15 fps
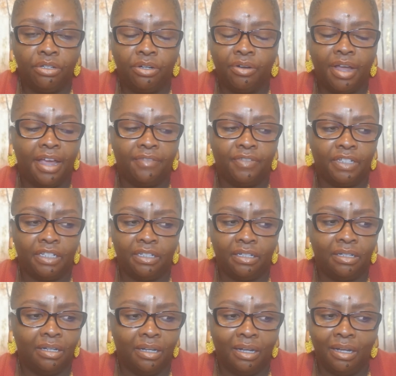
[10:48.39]
You don't have
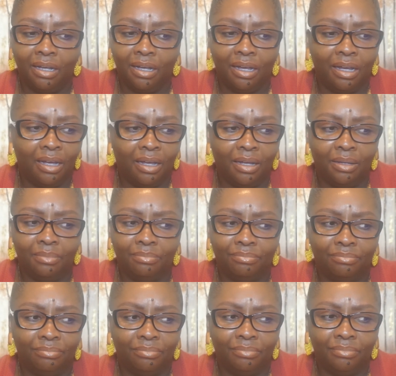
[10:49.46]
to um,